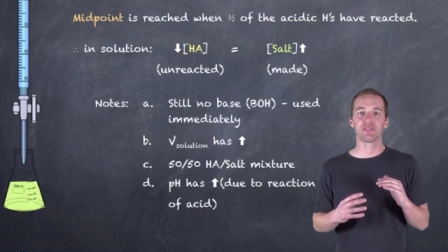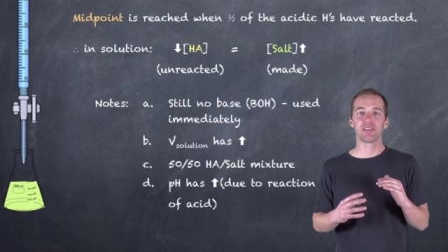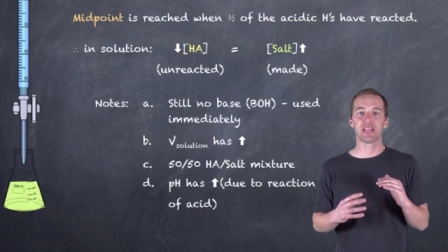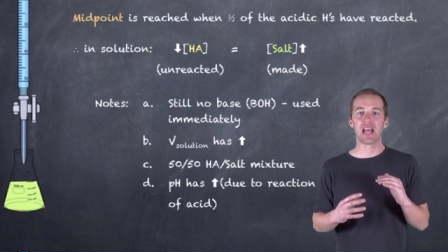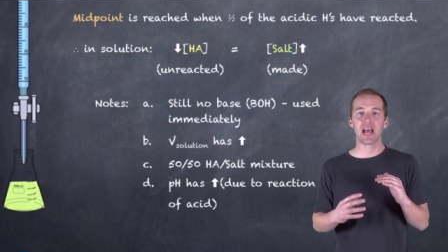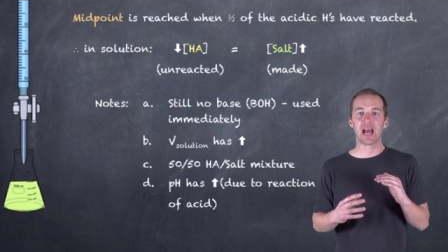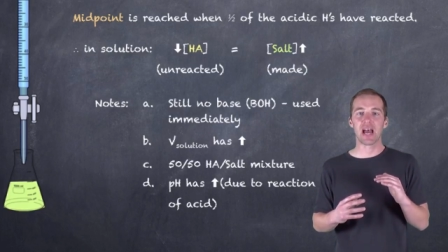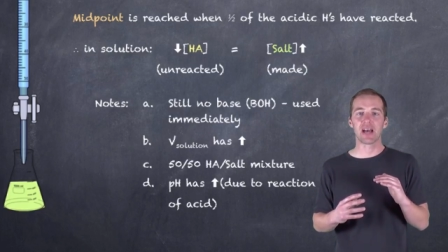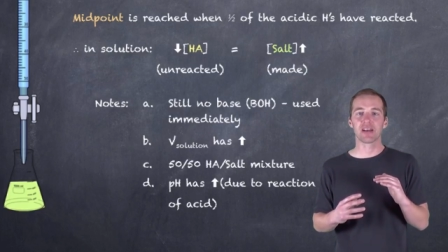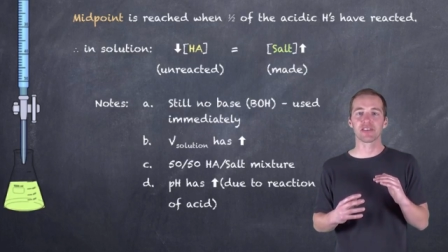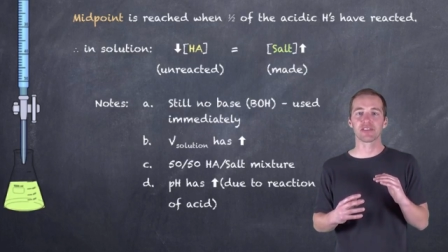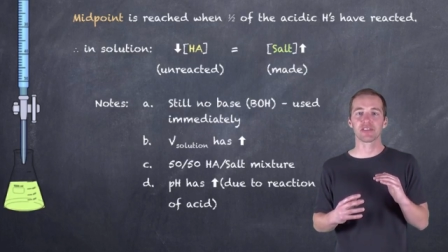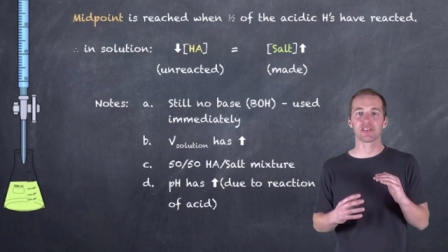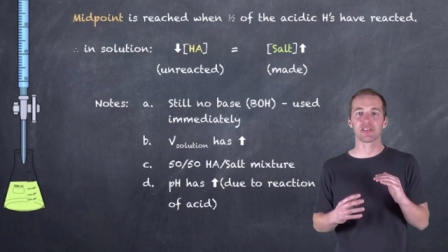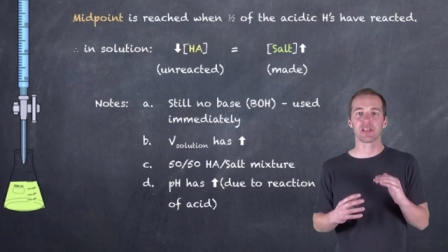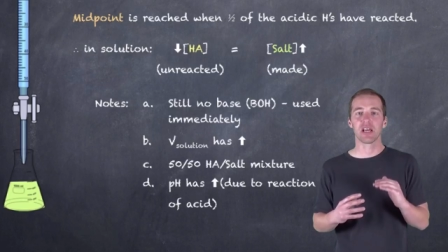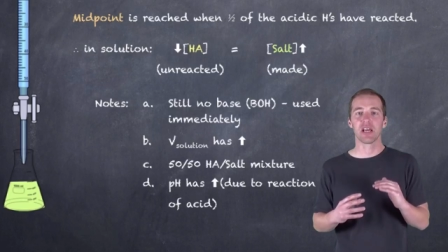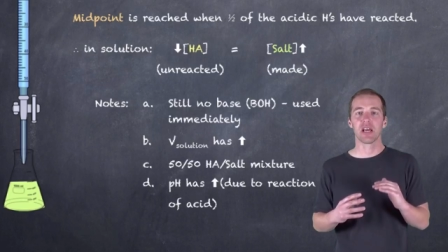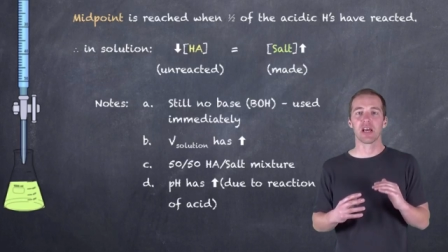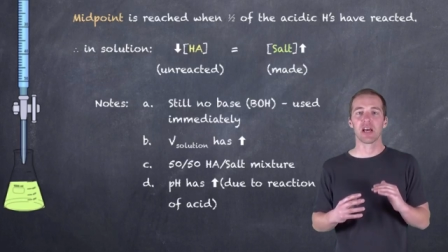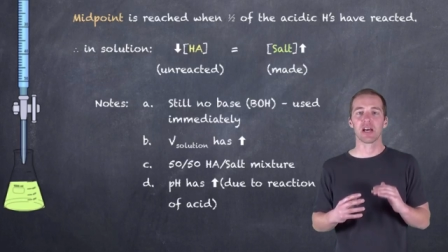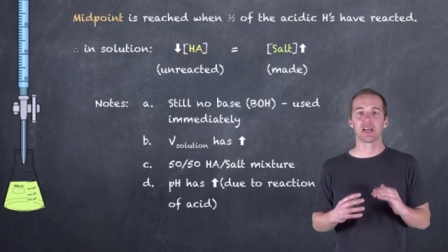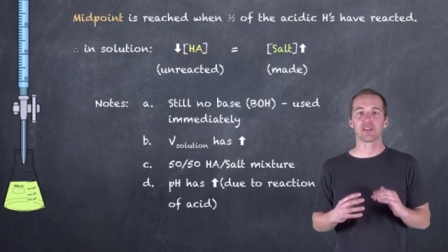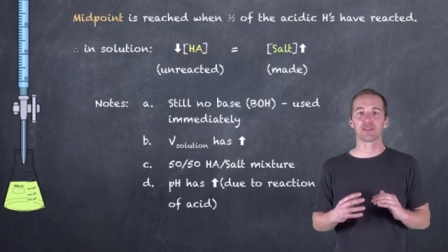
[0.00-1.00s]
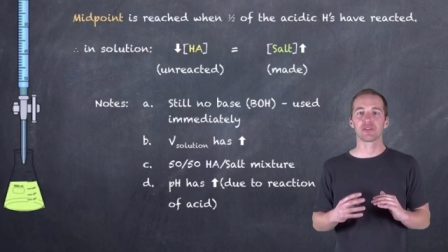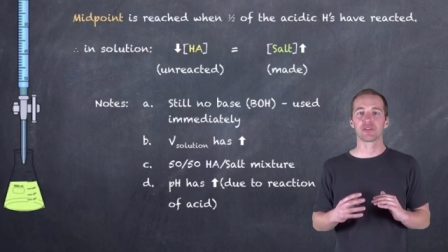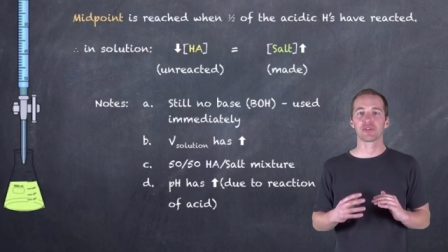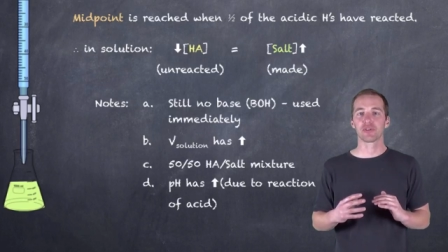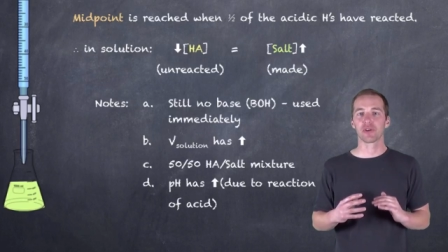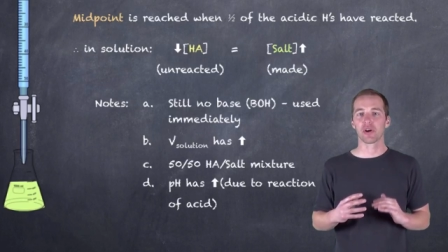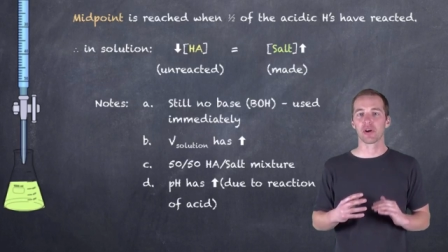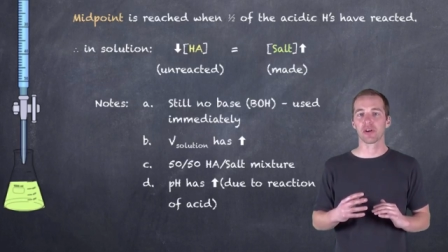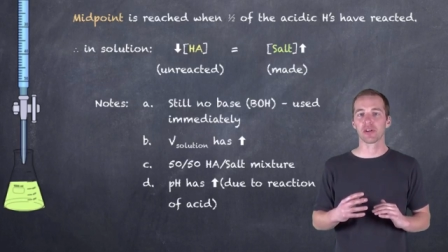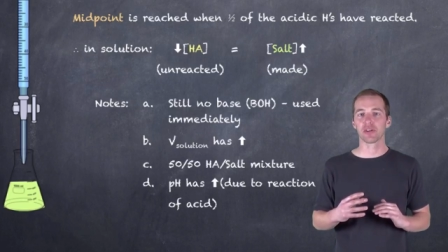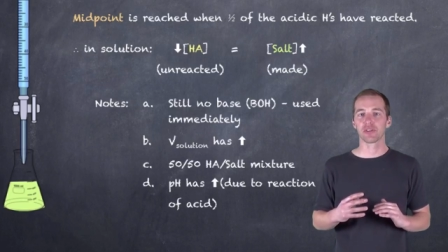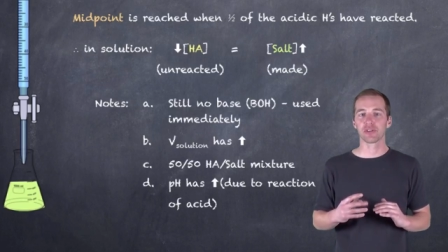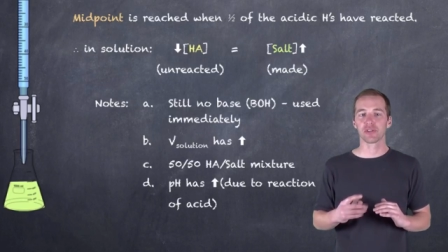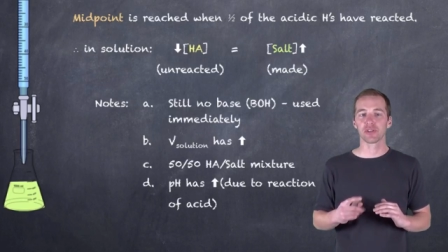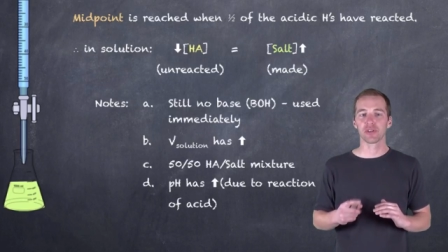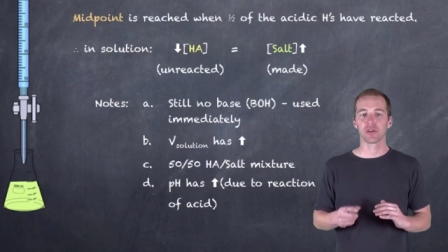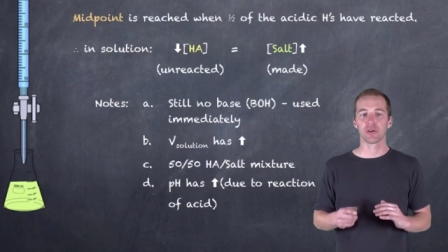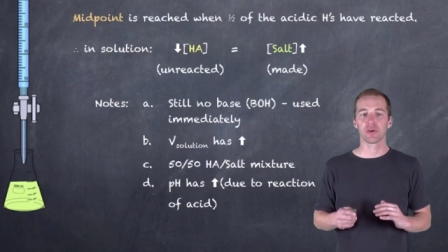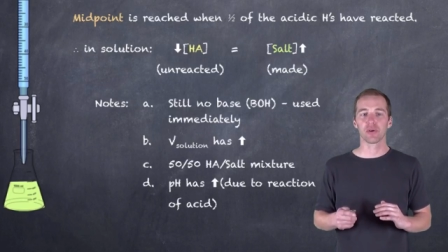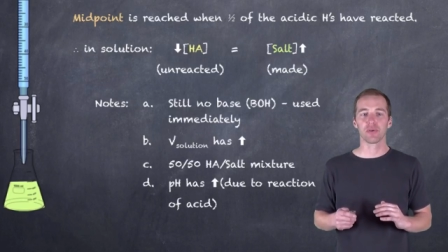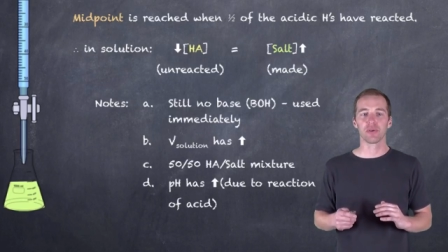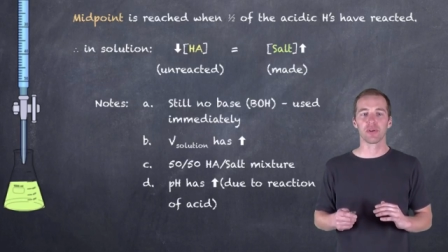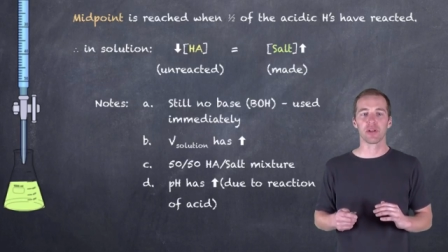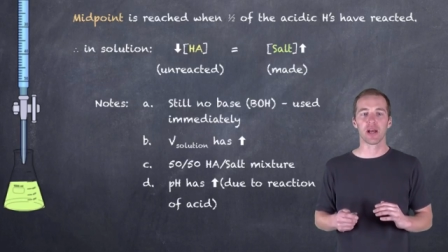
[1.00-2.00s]
of the acid has started to
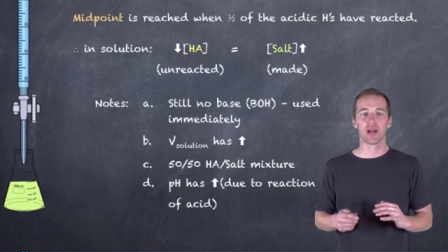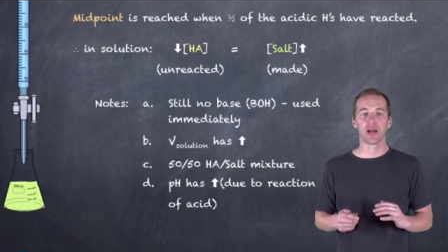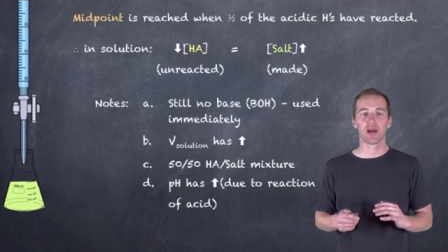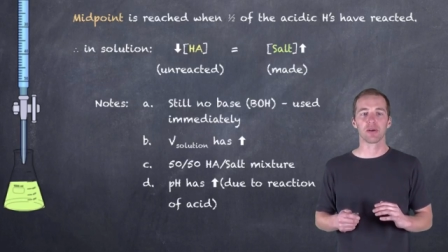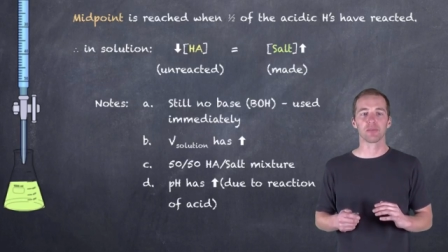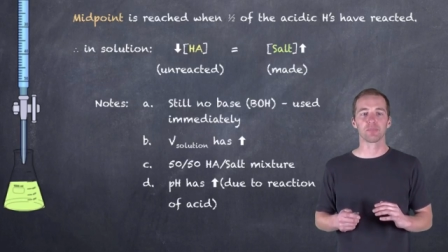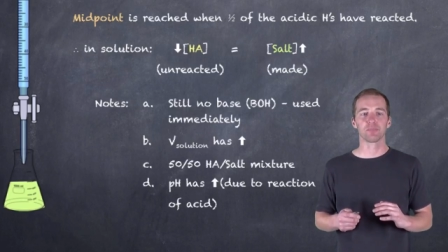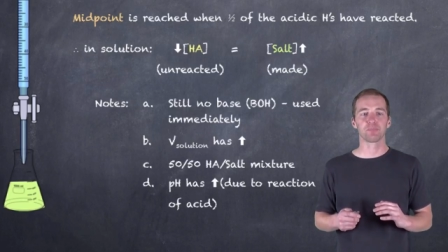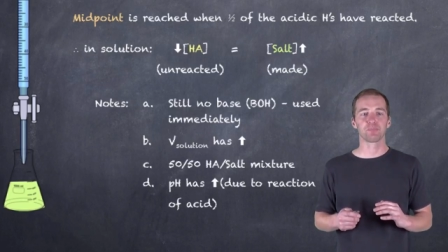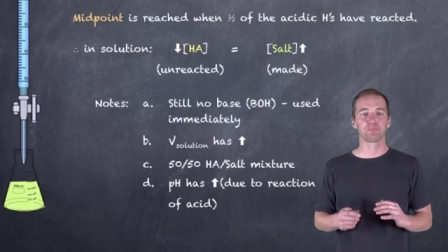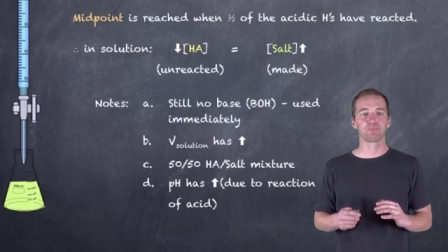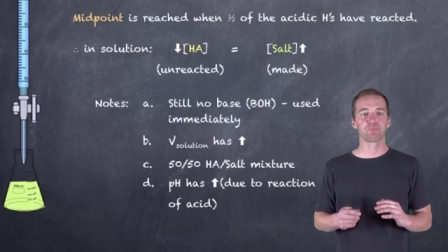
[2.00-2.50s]
go down